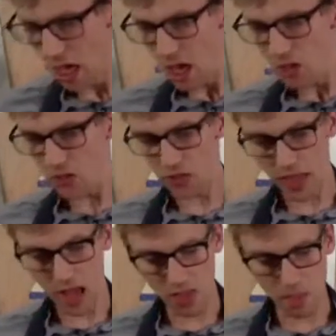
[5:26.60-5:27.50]
So
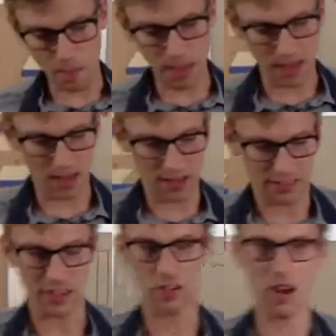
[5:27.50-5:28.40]
the other big
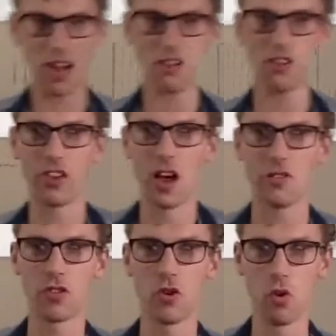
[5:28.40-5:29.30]
consideration that
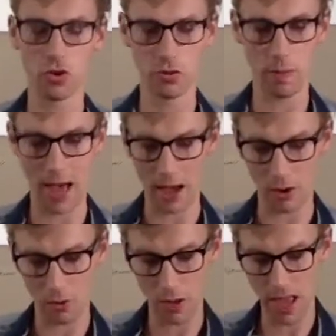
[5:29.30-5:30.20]
I've talked
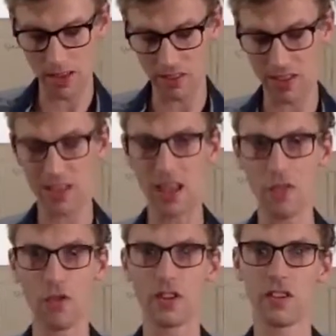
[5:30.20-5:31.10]
about is the
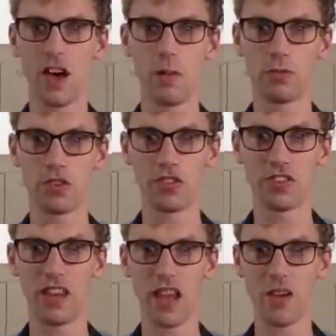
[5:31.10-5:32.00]
different types of
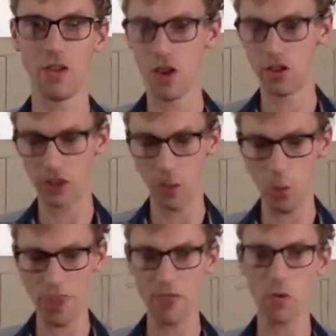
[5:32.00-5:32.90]
steerers and
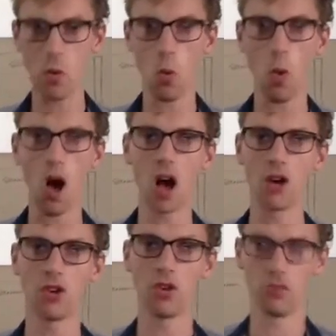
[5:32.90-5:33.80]
whether it will
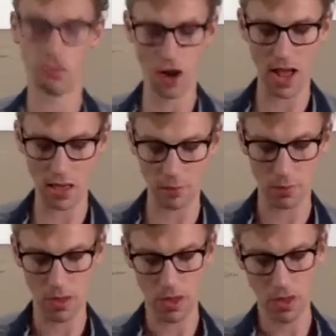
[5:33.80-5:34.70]
work on your frame.
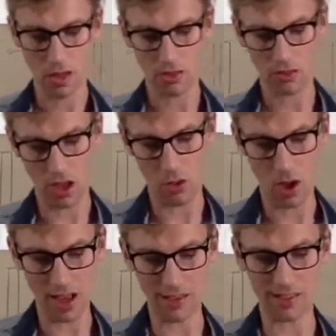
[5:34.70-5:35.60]
So
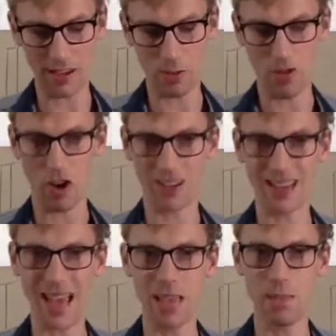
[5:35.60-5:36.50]
as I said, we've got a
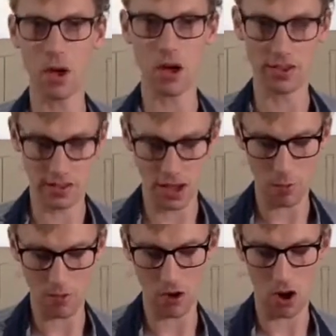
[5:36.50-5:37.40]
tapered
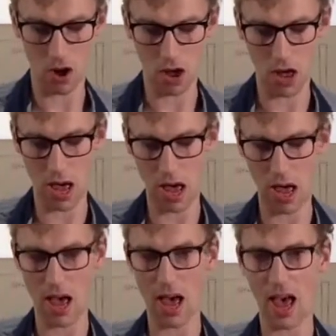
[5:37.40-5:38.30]
and we've got
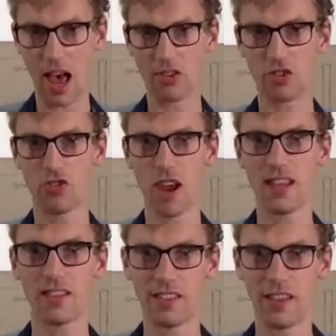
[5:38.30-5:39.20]
a
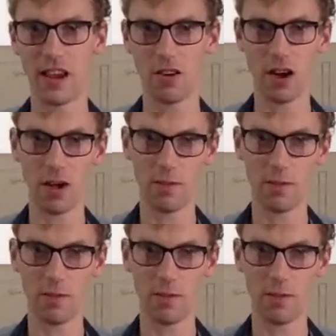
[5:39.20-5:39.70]
straight steerer.